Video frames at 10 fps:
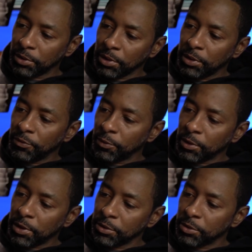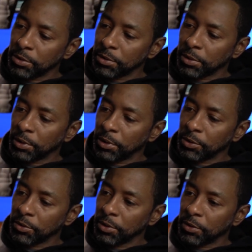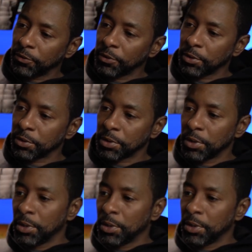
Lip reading: $94 is a killer deal for this.